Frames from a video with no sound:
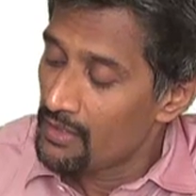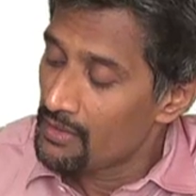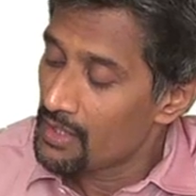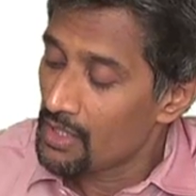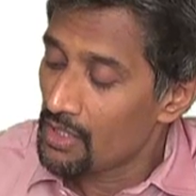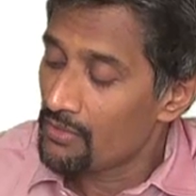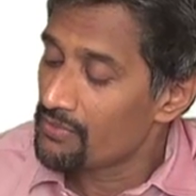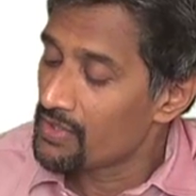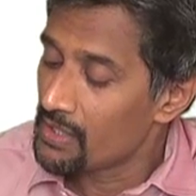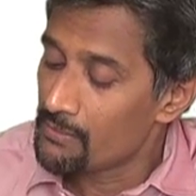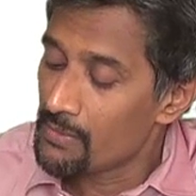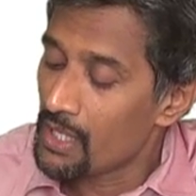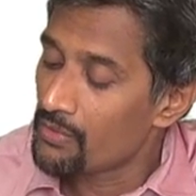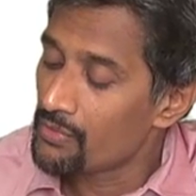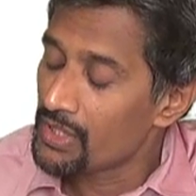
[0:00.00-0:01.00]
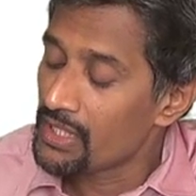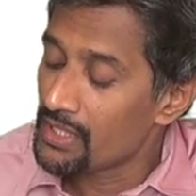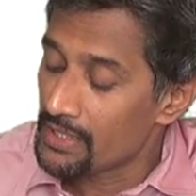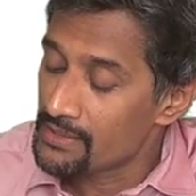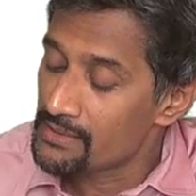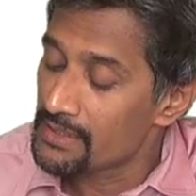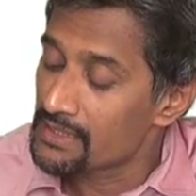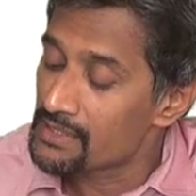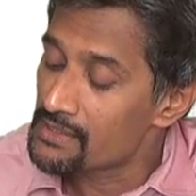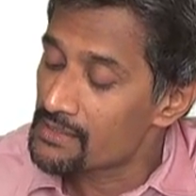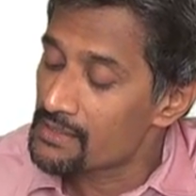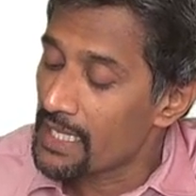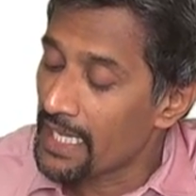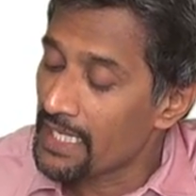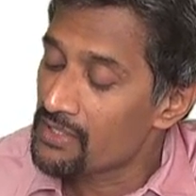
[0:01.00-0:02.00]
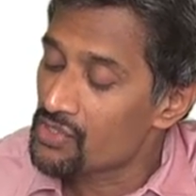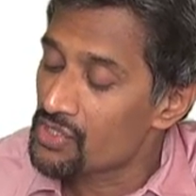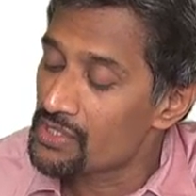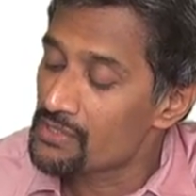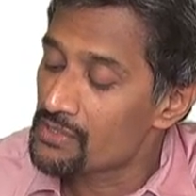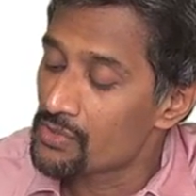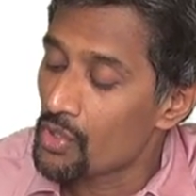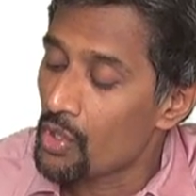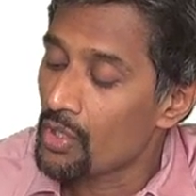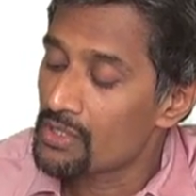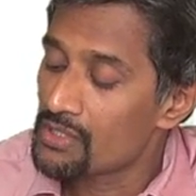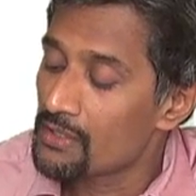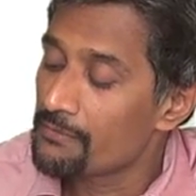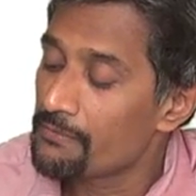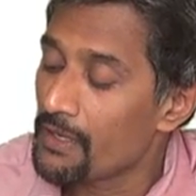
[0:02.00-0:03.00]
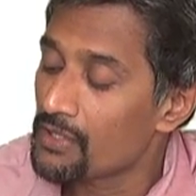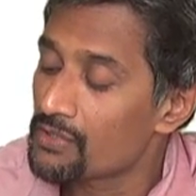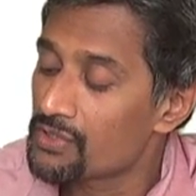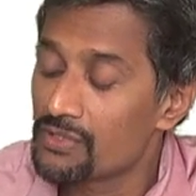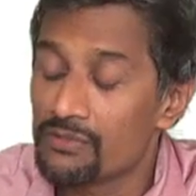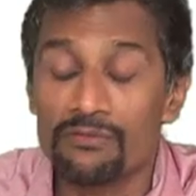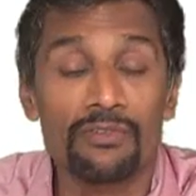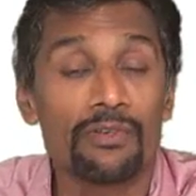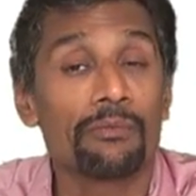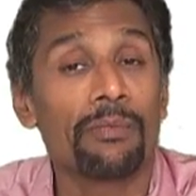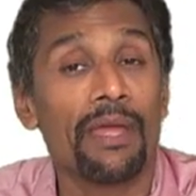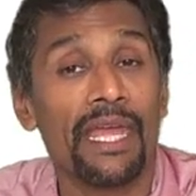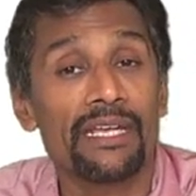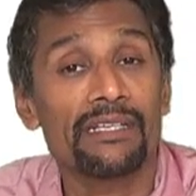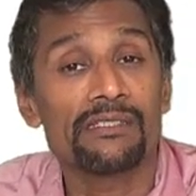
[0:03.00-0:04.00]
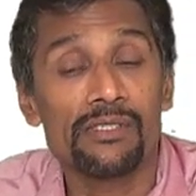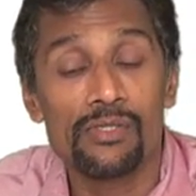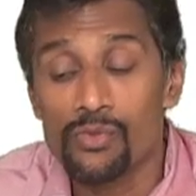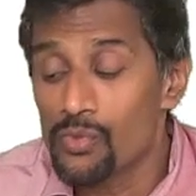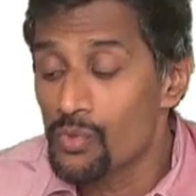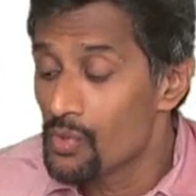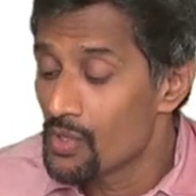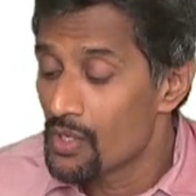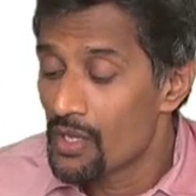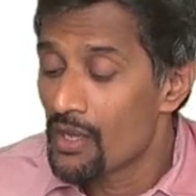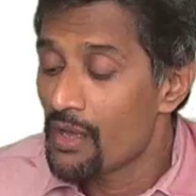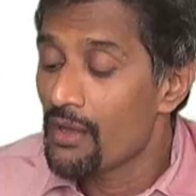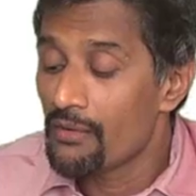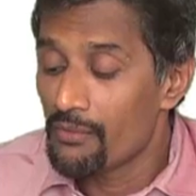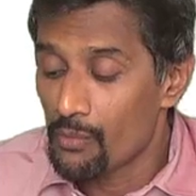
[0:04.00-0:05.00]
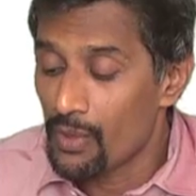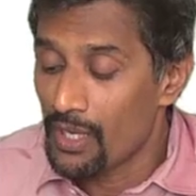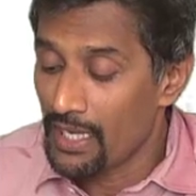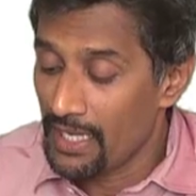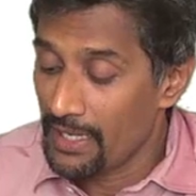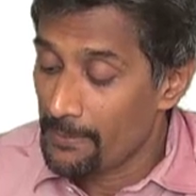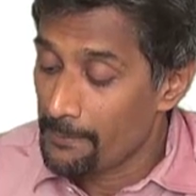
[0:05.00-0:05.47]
None of the above. Yes, it is. H is not a function from X to Y.